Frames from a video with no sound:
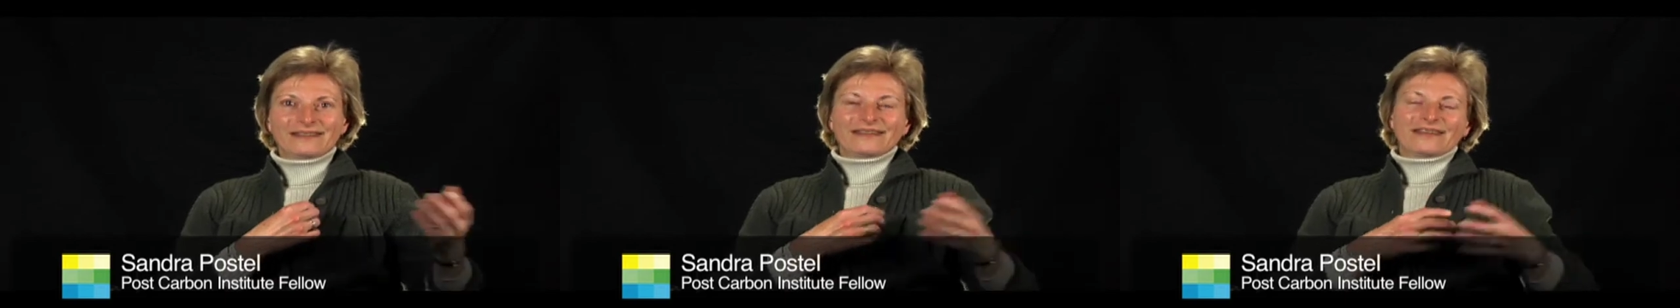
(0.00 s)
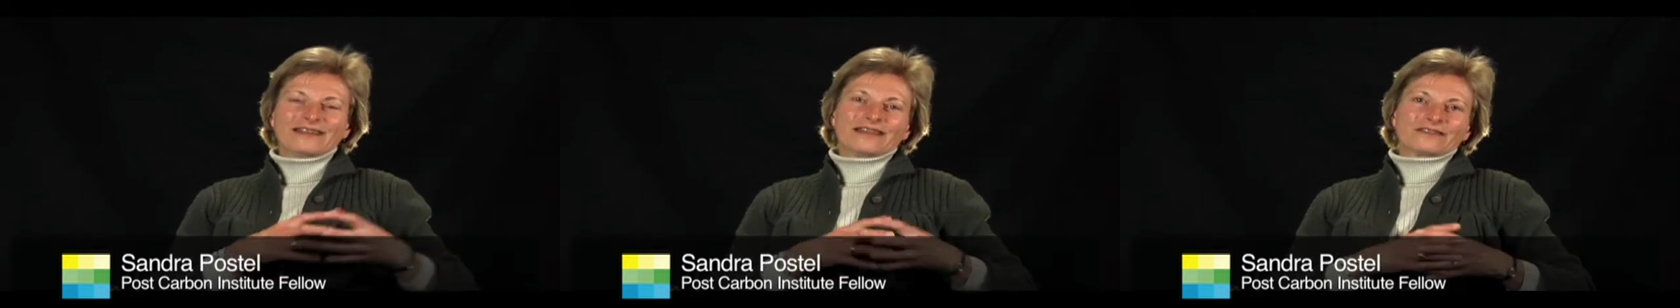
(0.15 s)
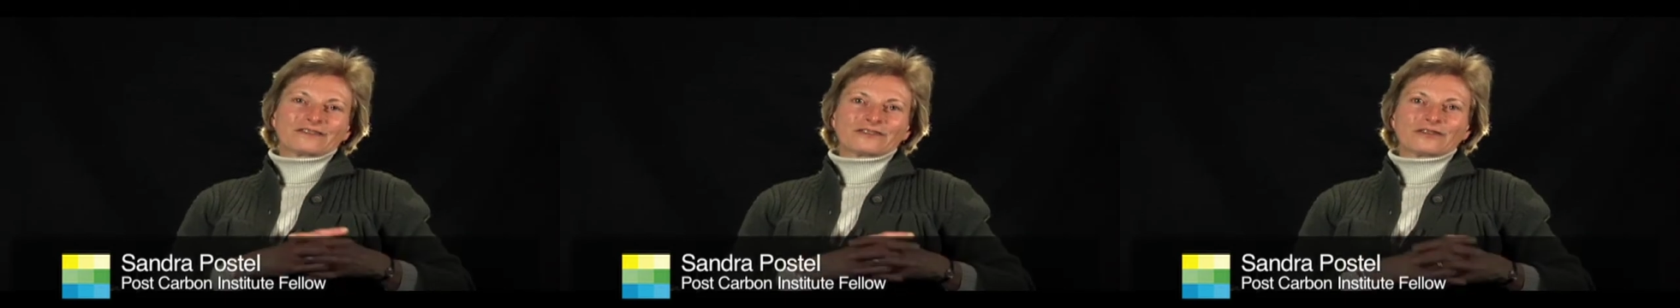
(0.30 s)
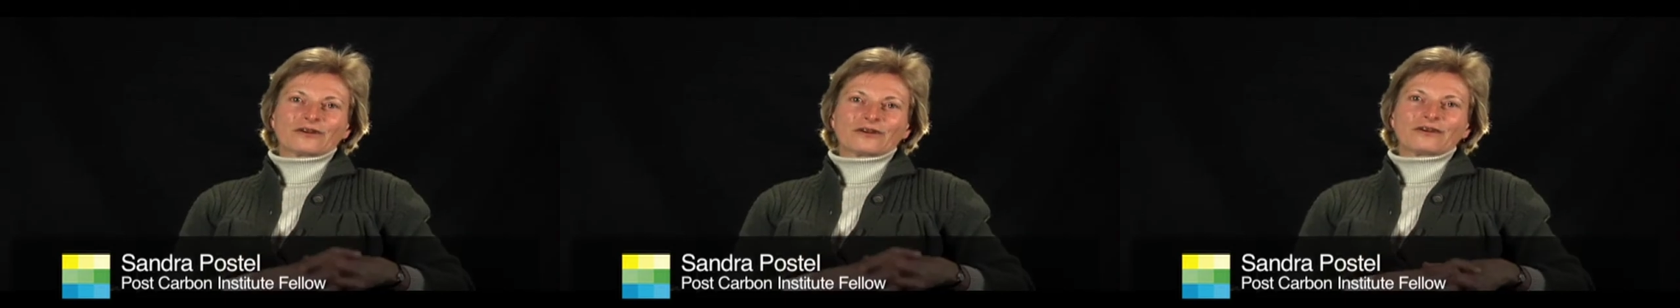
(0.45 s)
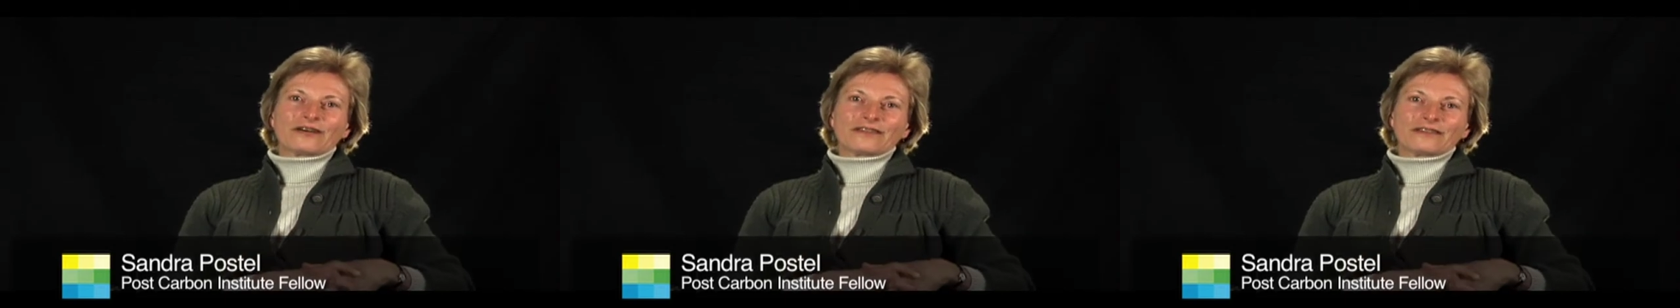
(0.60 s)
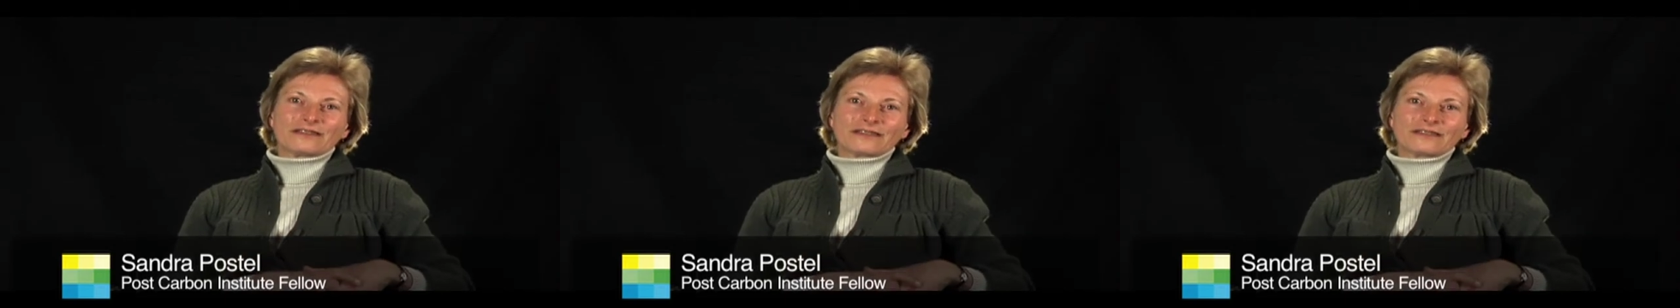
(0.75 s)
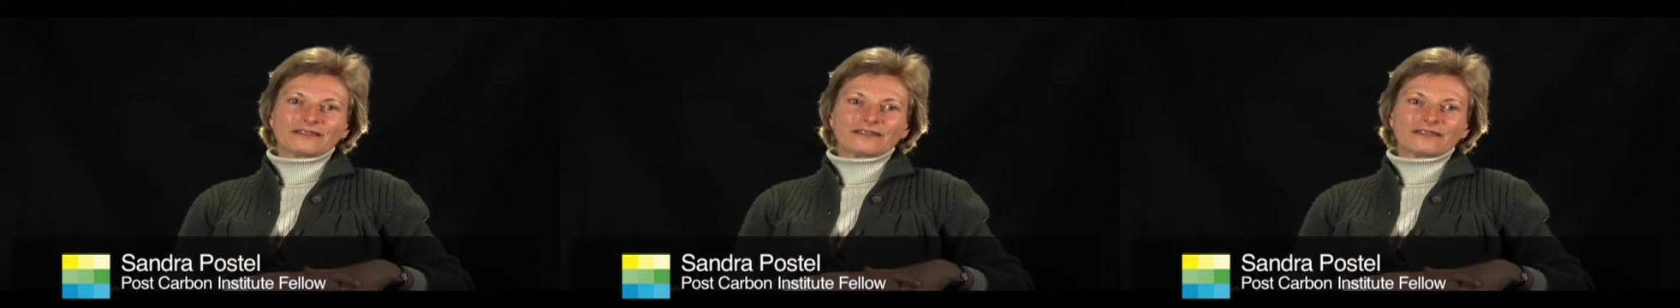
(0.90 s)
And so I
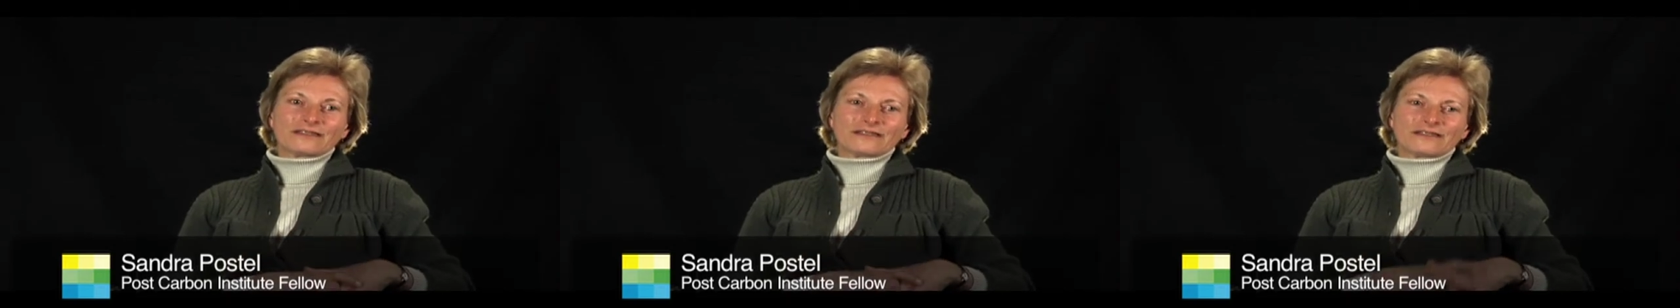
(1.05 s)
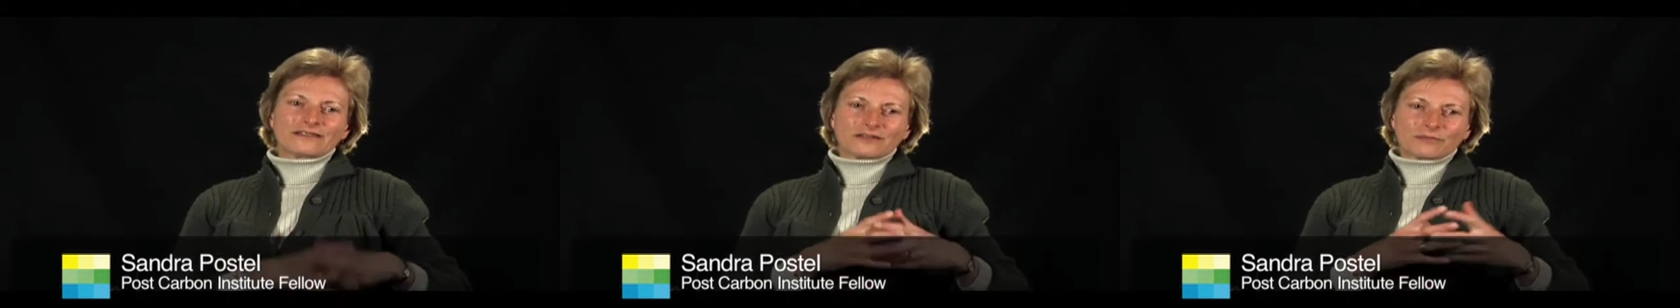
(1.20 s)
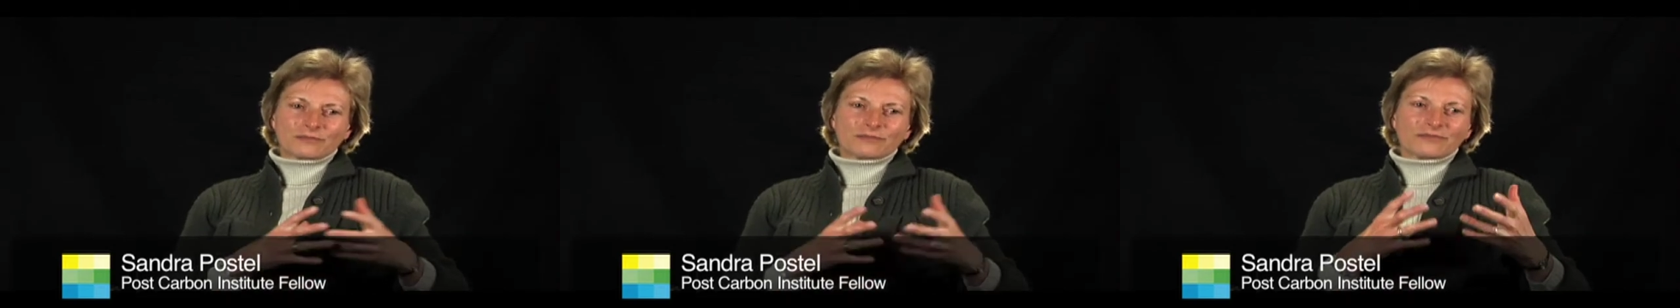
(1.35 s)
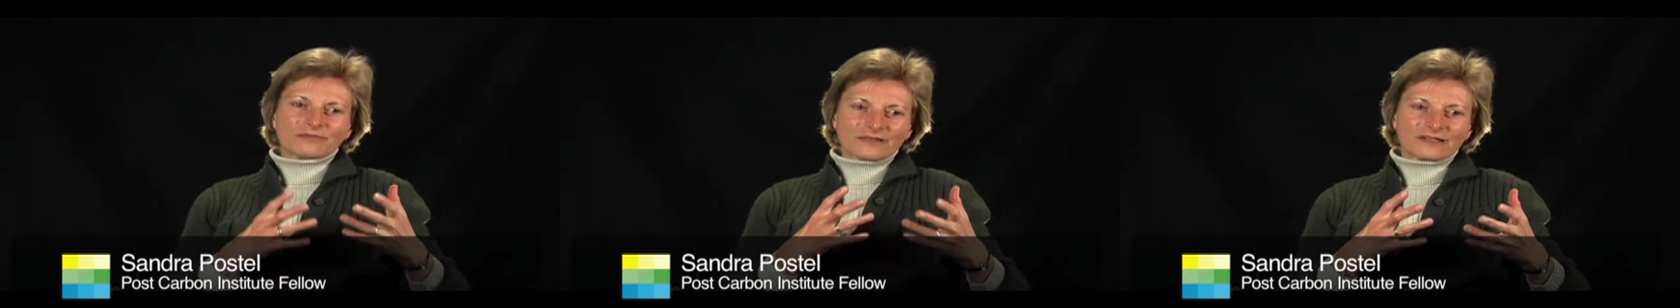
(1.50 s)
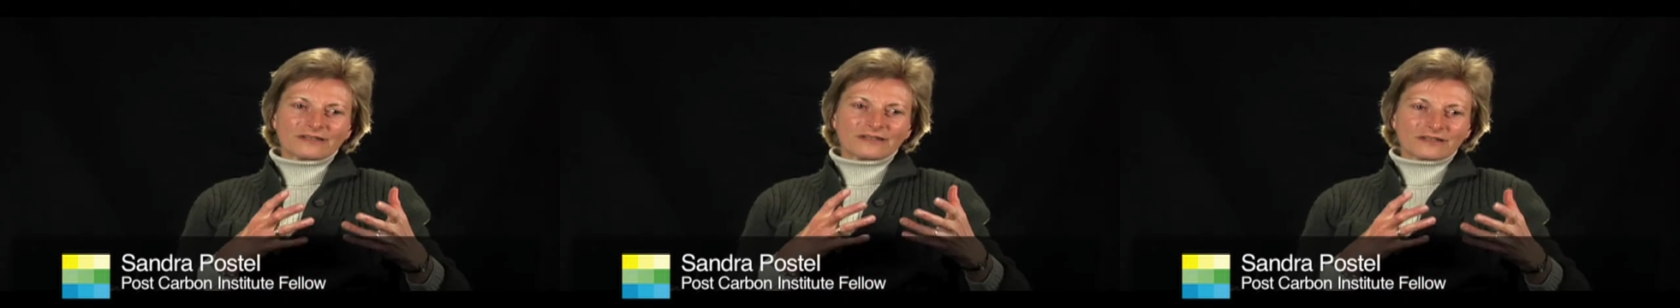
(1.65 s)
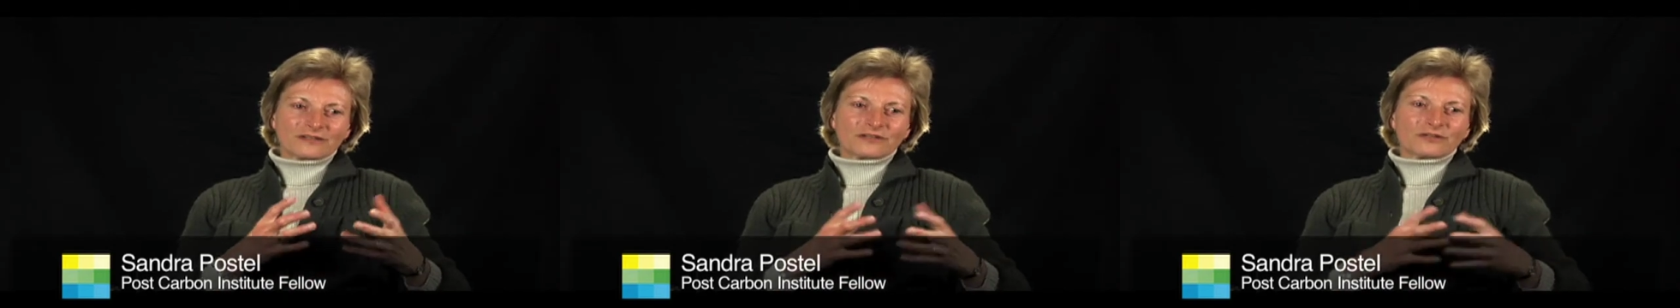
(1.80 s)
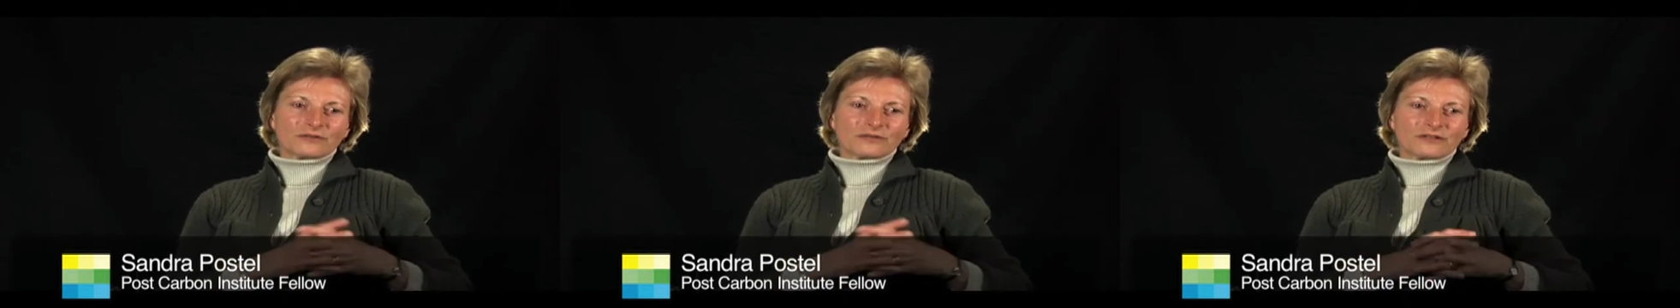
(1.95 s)
think this, this, this
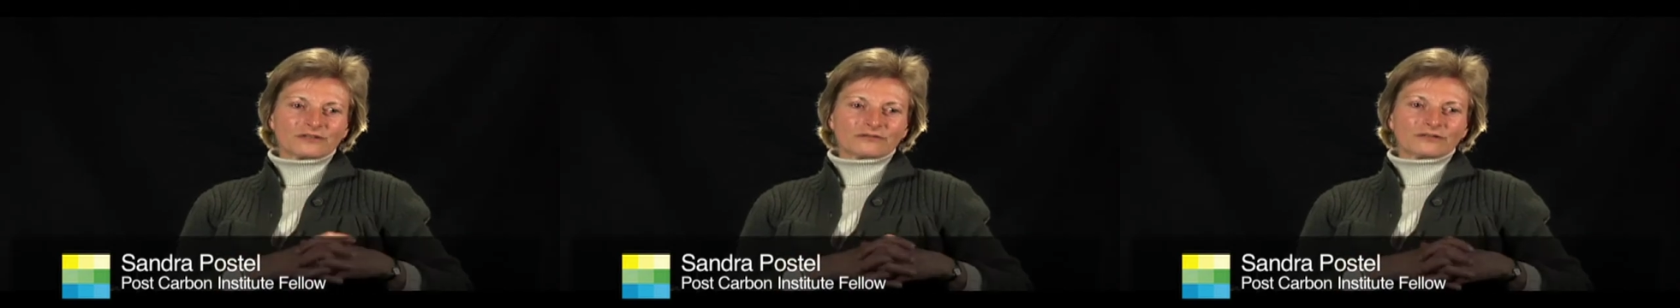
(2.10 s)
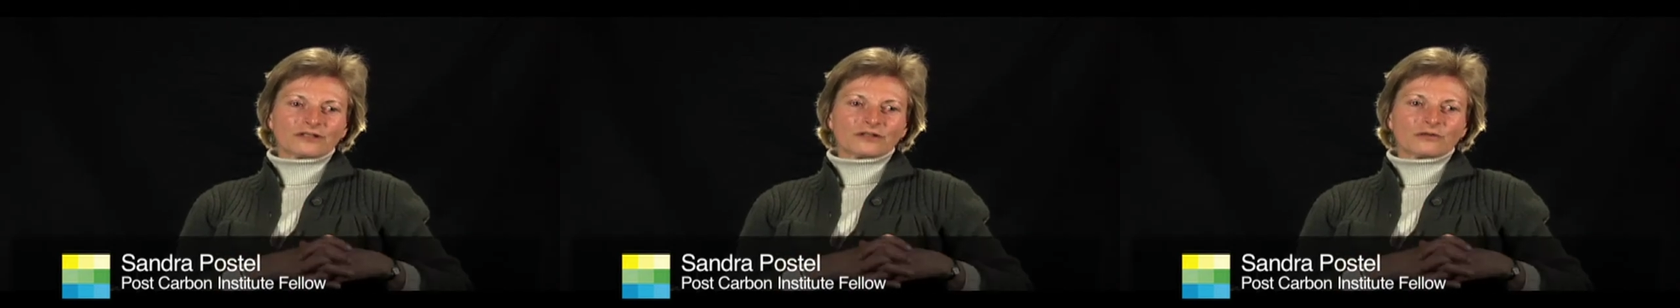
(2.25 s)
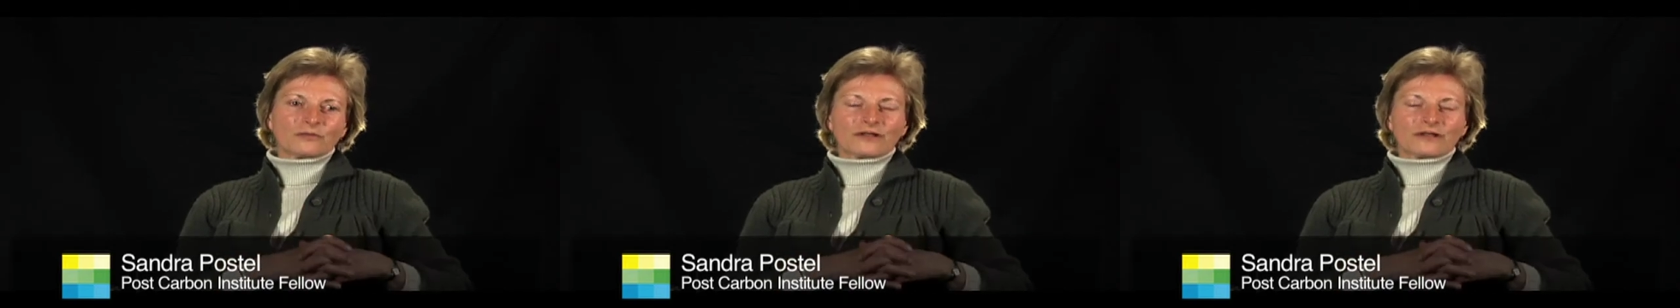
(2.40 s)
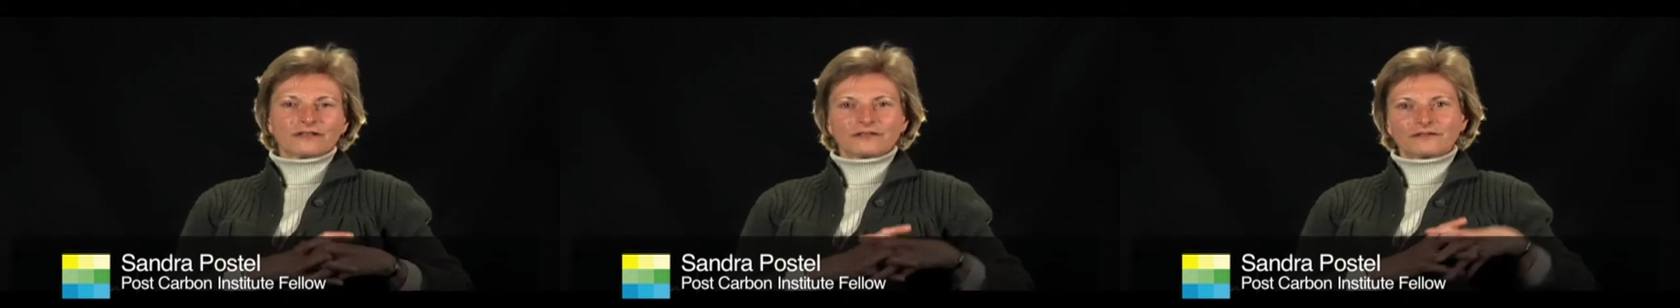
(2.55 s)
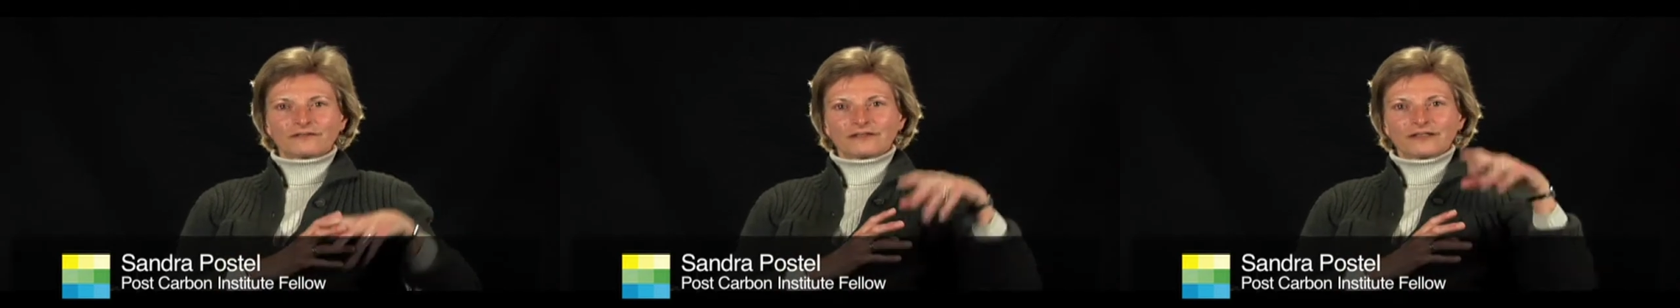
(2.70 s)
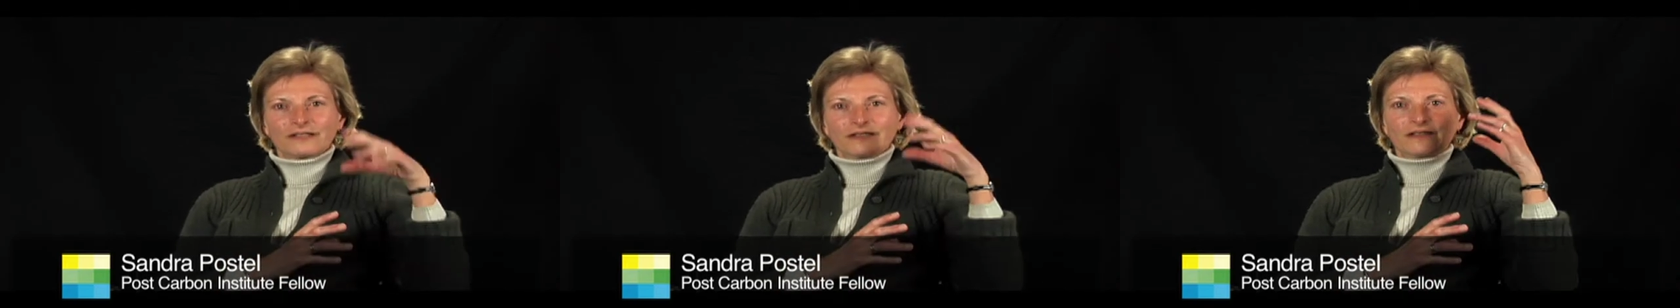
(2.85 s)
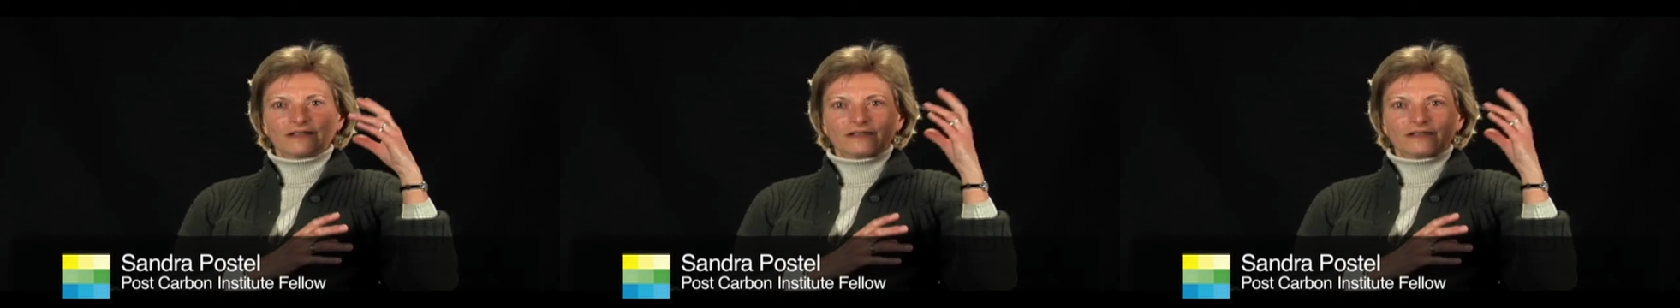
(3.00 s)
issue is really one of